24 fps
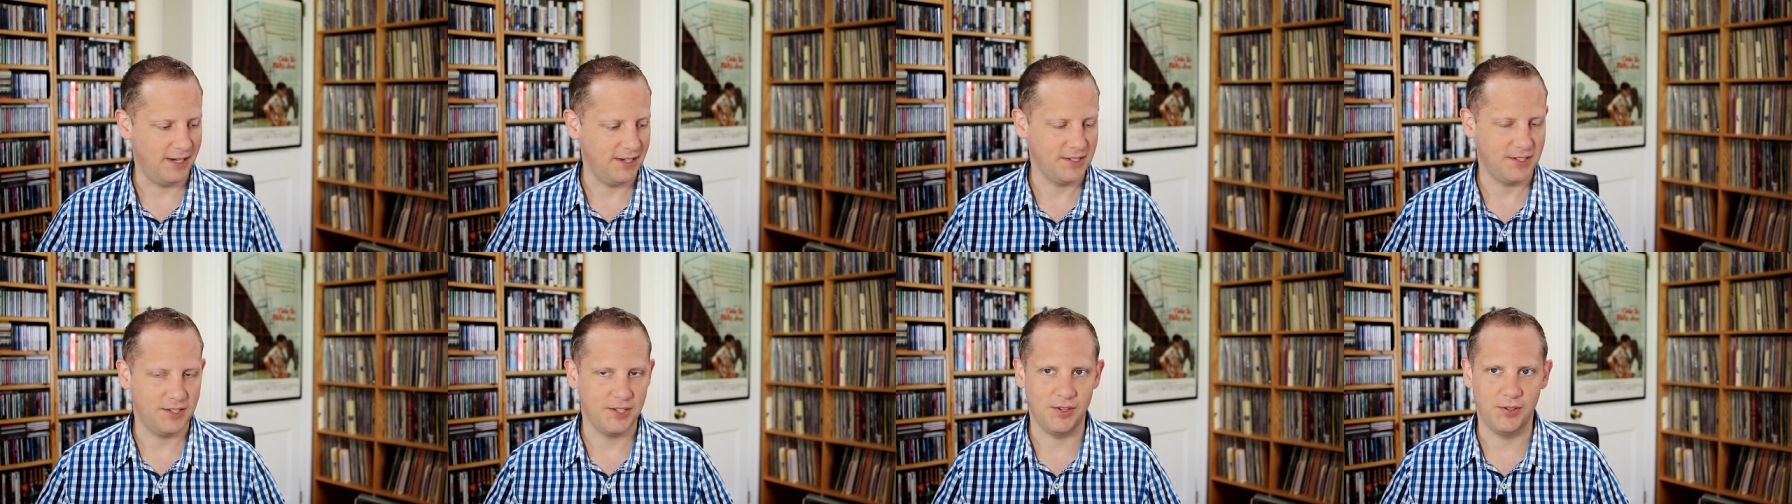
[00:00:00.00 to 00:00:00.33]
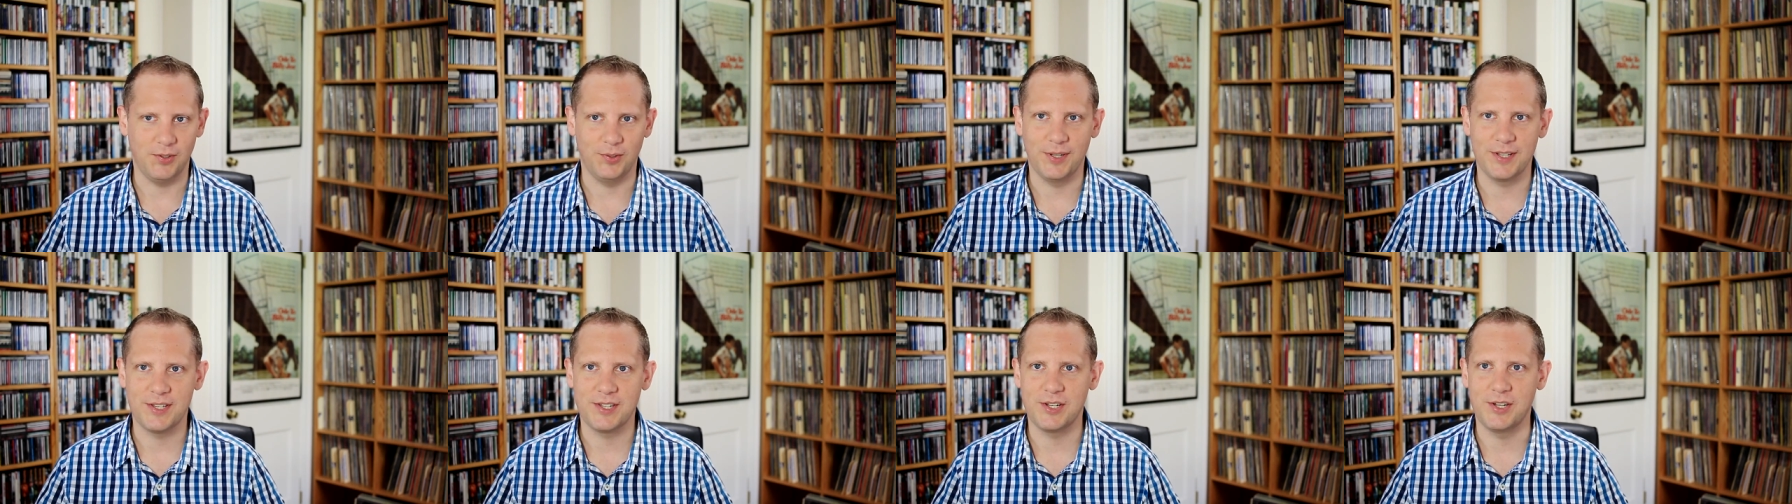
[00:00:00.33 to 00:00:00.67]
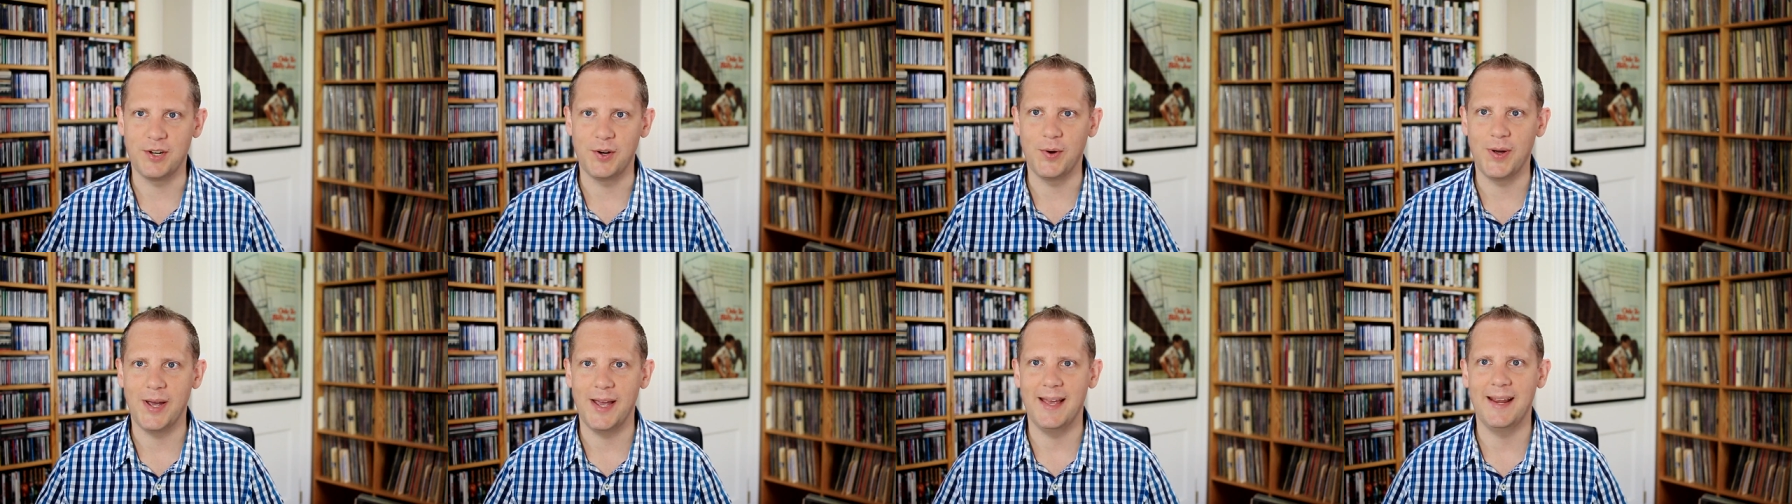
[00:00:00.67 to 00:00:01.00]
So let's
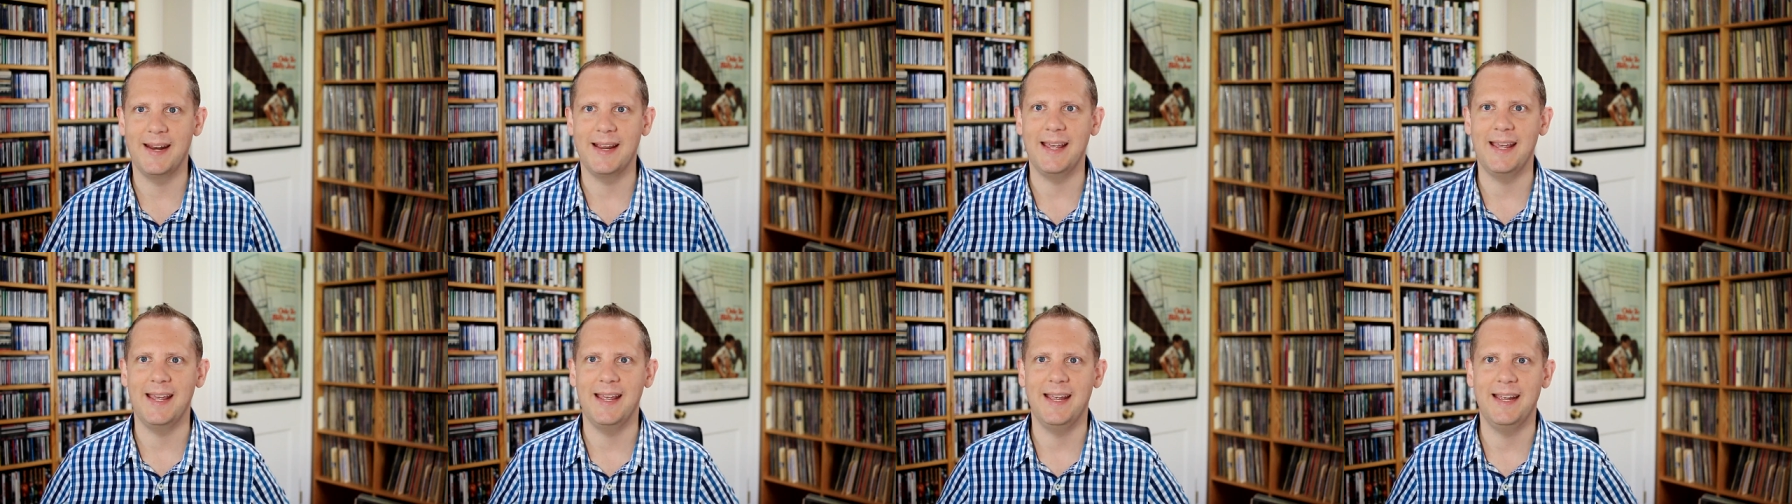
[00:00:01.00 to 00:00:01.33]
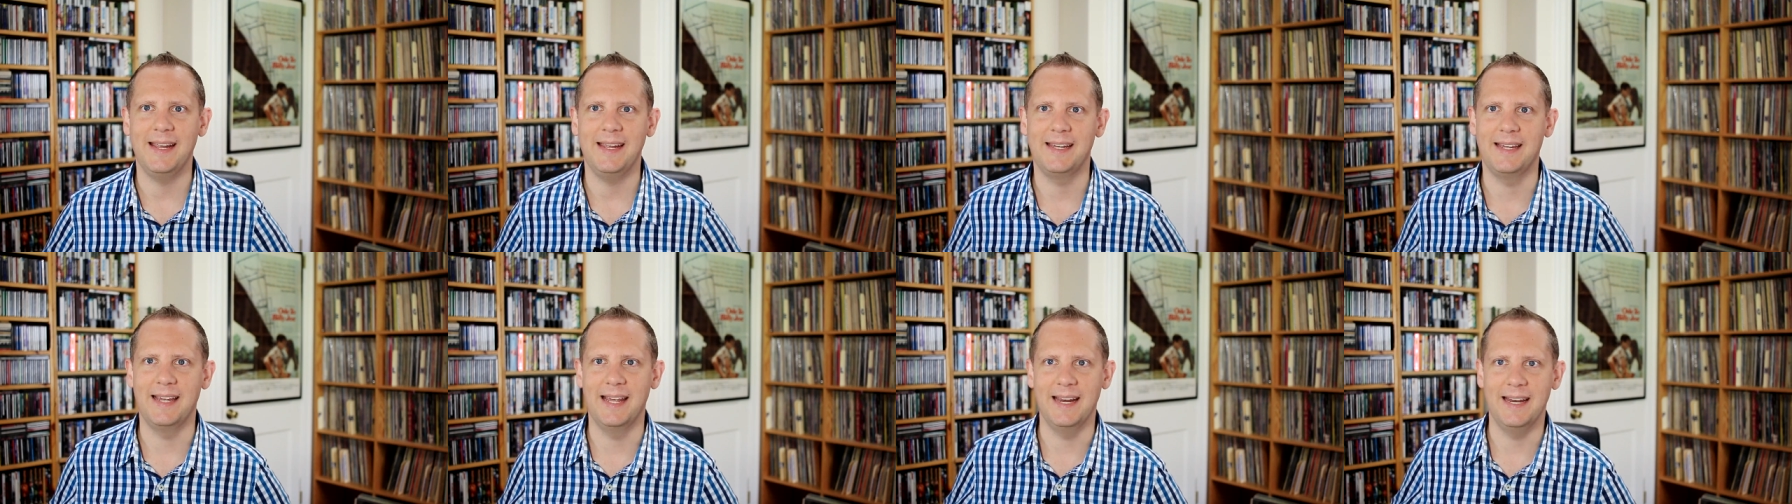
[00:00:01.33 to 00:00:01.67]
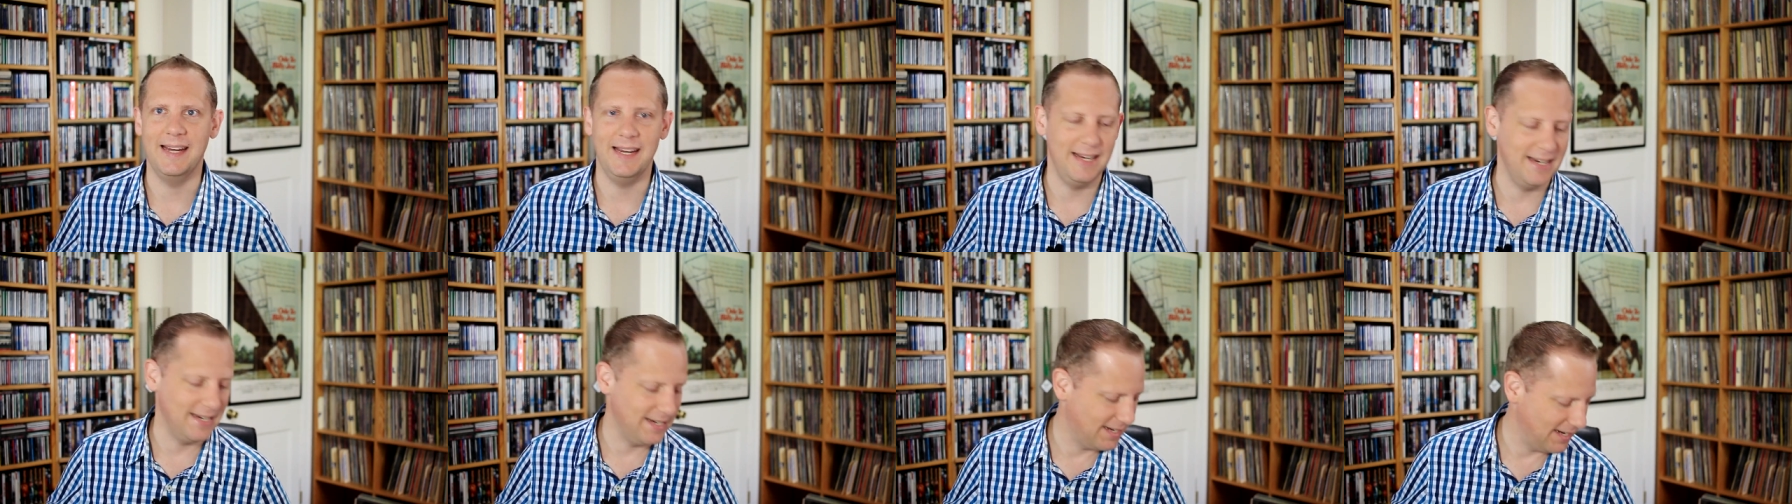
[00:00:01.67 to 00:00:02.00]
go ahead and
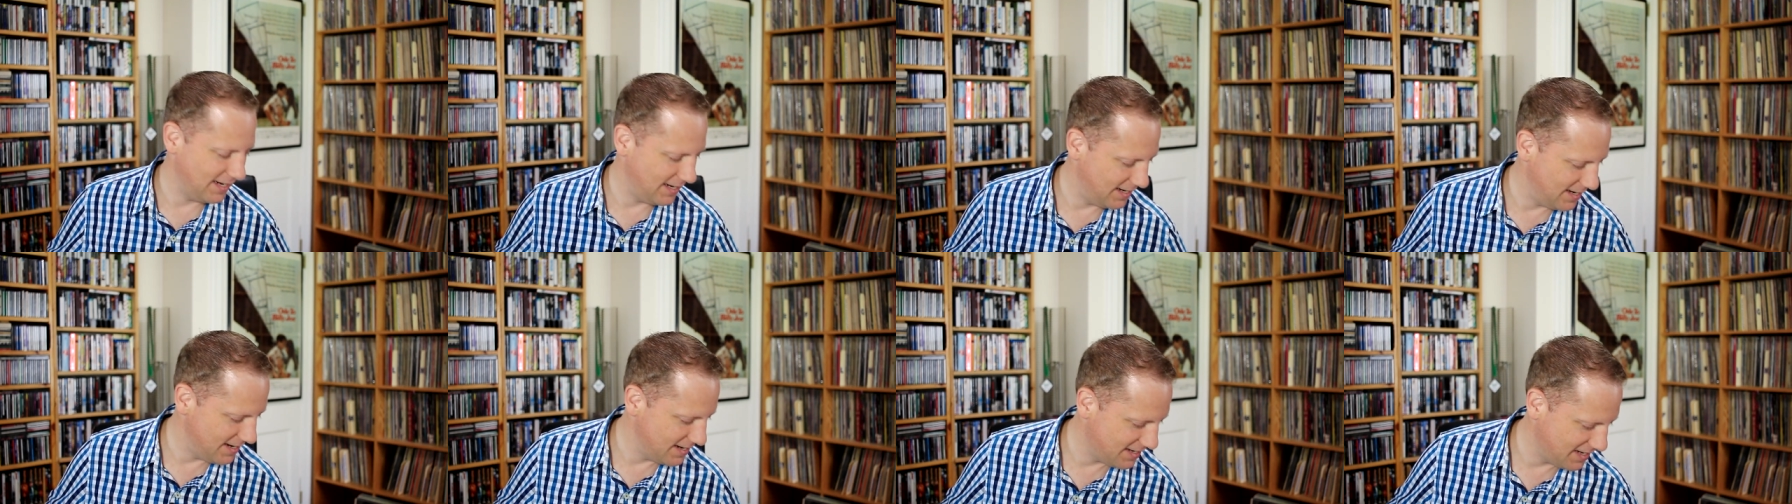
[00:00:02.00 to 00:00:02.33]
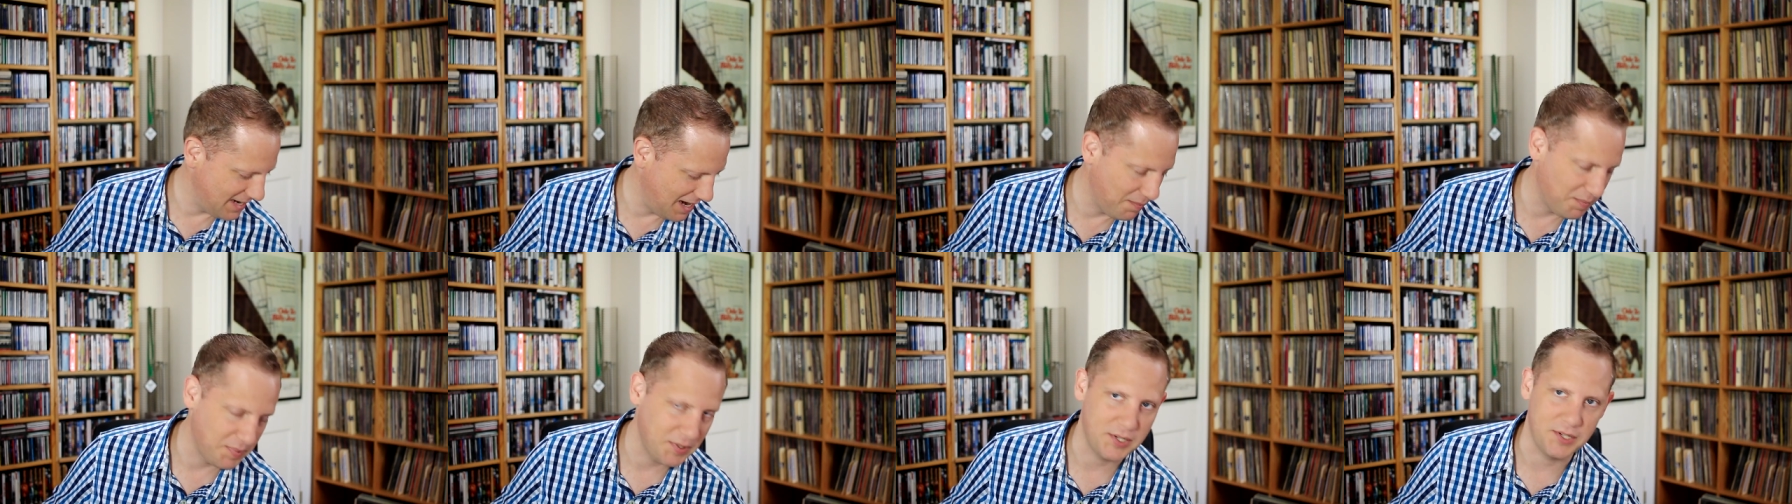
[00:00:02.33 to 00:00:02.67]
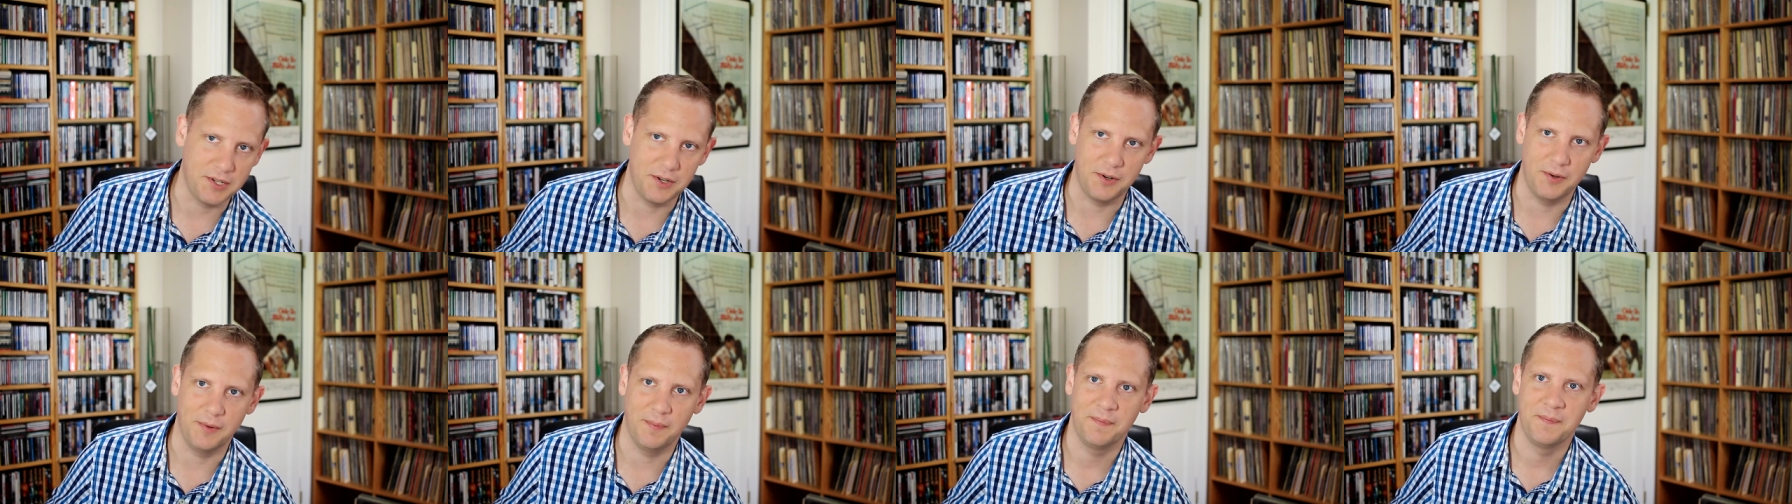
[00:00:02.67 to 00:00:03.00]
get into this
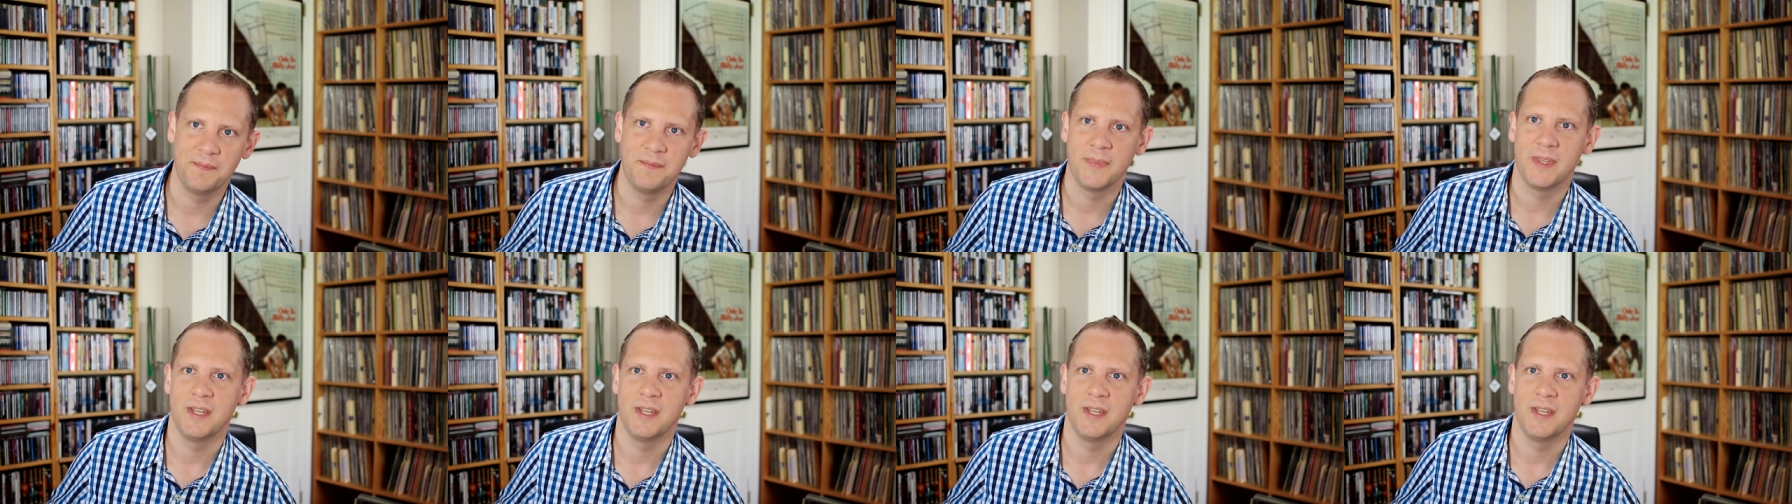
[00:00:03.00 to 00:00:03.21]
episode.